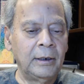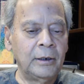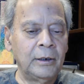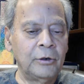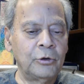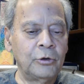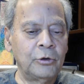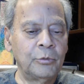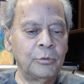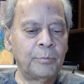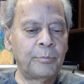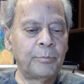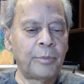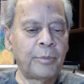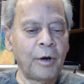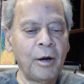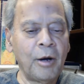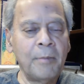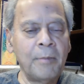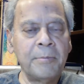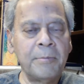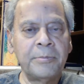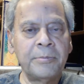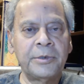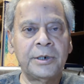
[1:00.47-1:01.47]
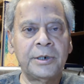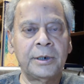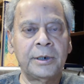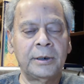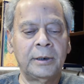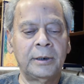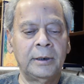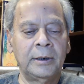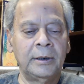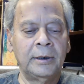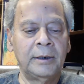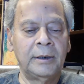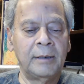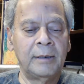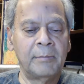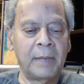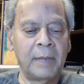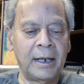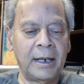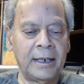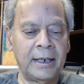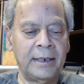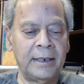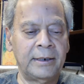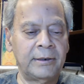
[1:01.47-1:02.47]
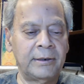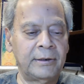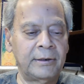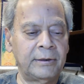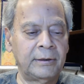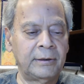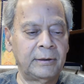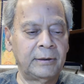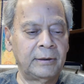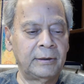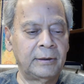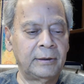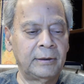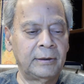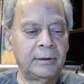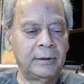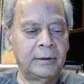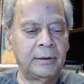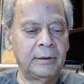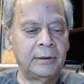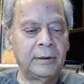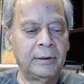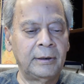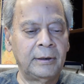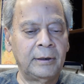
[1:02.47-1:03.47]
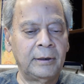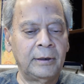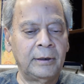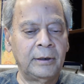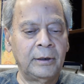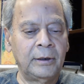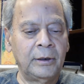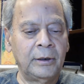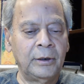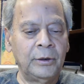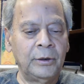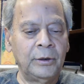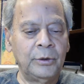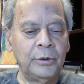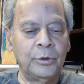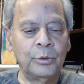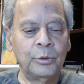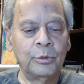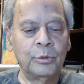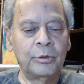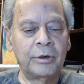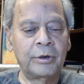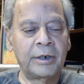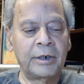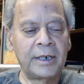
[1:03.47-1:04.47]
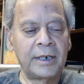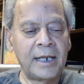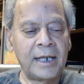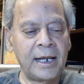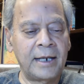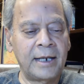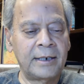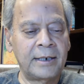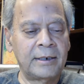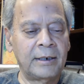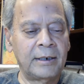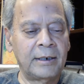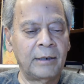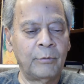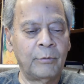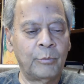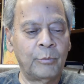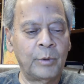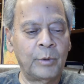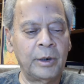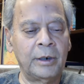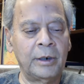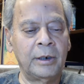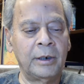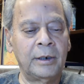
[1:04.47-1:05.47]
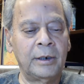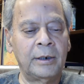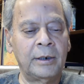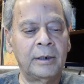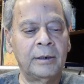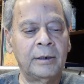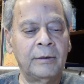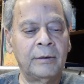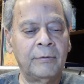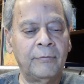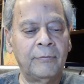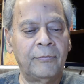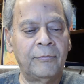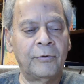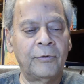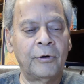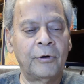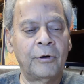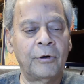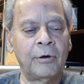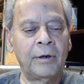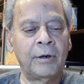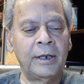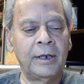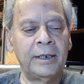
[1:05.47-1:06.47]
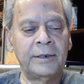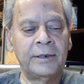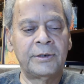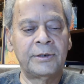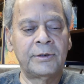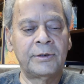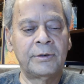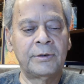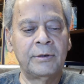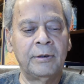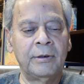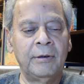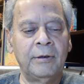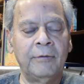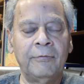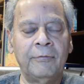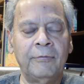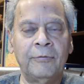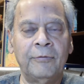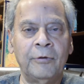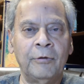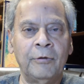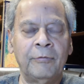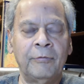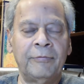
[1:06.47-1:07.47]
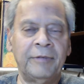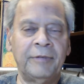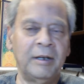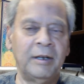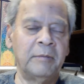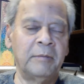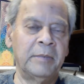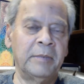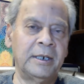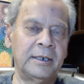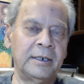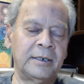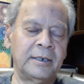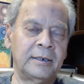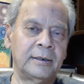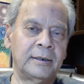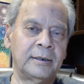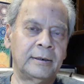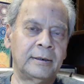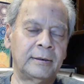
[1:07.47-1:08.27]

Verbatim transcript: to prompt the mind to create a world for its fulfillment.